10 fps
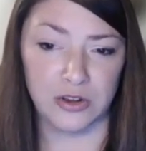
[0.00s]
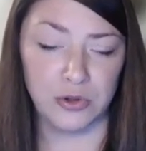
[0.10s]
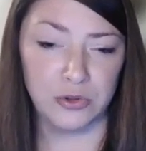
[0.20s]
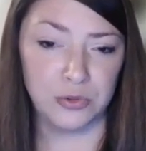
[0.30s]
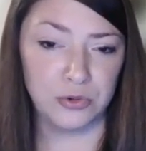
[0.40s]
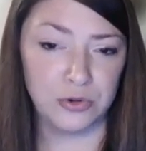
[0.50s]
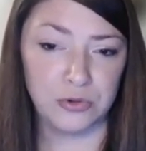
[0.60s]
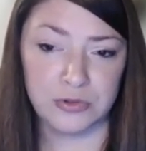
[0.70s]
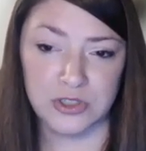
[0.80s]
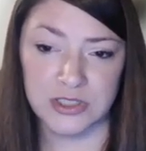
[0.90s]
go
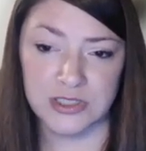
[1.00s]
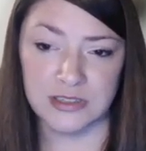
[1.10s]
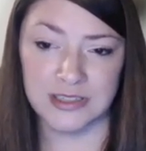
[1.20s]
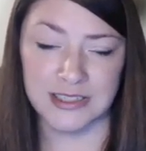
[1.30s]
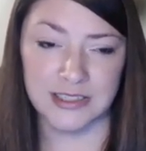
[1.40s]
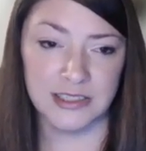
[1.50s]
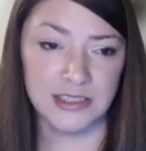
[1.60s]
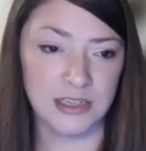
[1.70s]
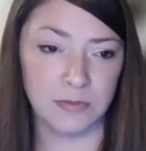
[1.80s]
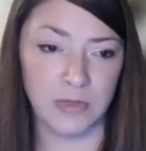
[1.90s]
through just the
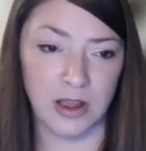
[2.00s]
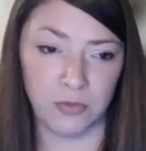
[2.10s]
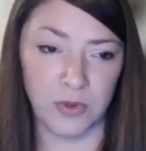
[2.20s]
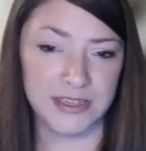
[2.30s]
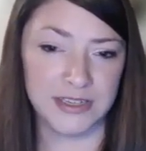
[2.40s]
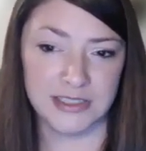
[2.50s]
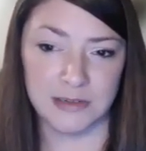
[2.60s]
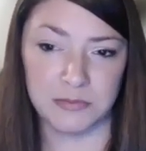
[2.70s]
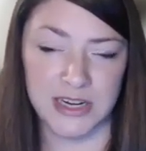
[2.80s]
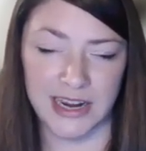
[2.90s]
system of what is
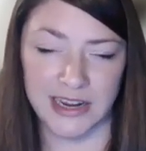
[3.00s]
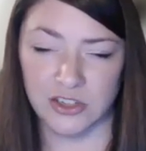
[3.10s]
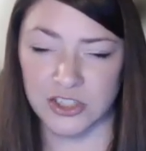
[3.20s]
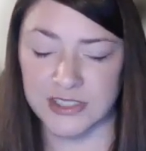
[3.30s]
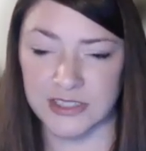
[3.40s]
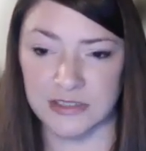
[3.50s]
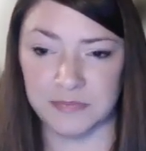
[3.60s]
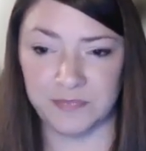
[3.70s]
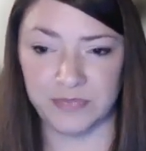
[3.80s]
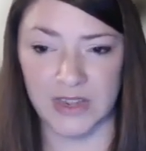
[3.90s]
MD Anderson